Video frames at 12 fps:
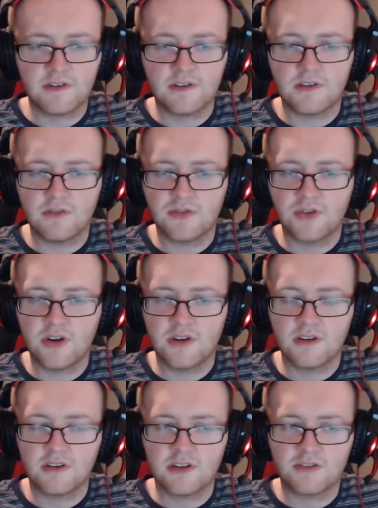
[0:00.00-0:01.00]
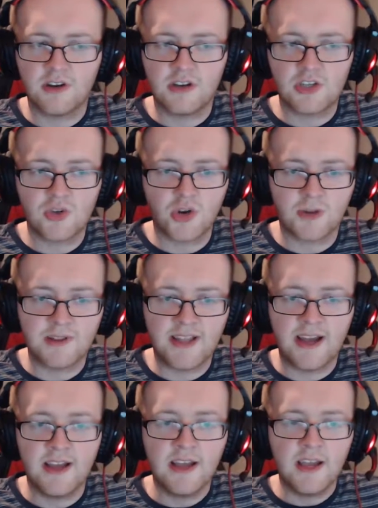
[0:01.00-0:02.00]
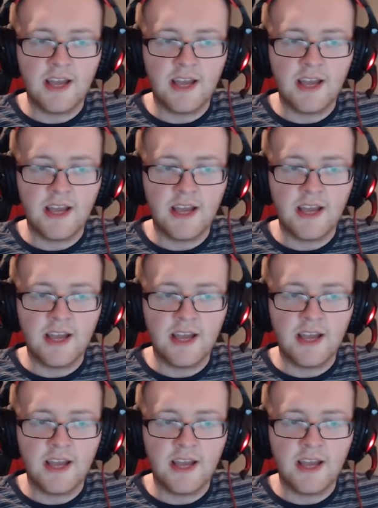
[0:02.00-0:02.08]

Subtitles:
to try and talk about that.